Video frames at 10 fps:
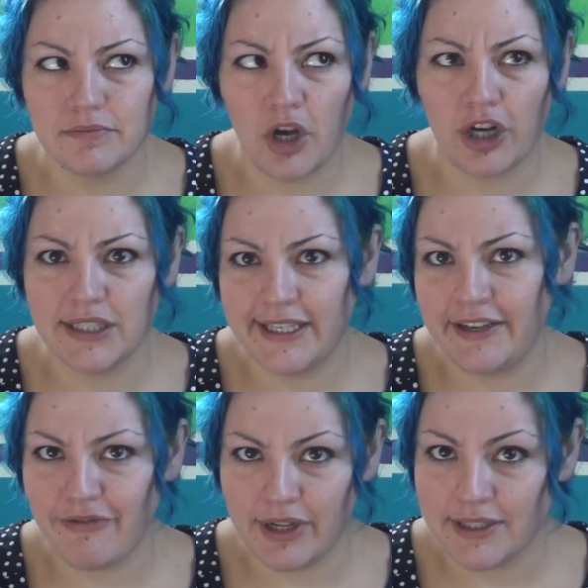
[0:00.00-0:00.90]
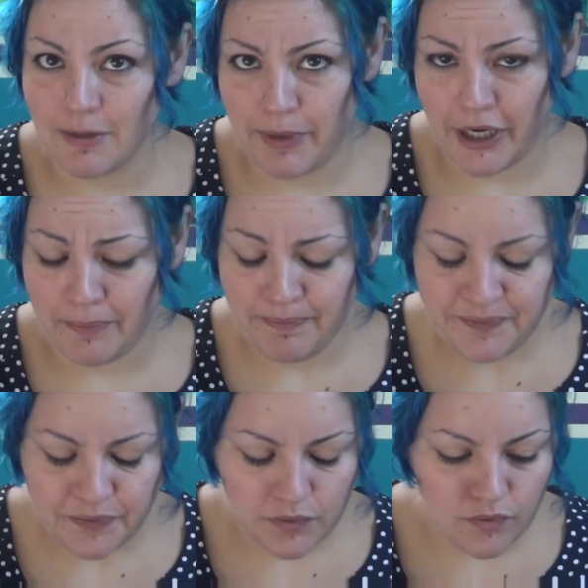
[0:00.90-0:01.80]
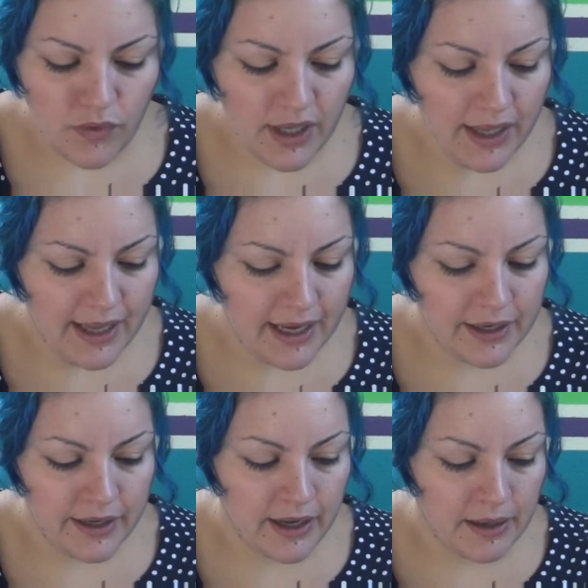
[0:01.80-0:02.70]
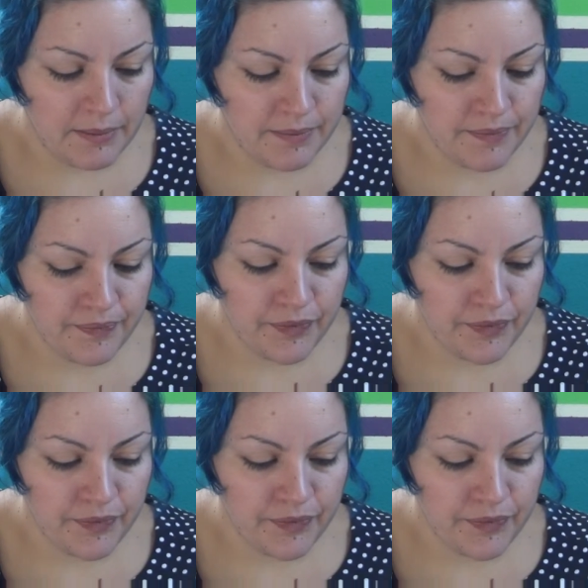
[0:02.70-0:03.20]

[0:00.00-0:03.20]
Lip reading: hardly any friends up here, and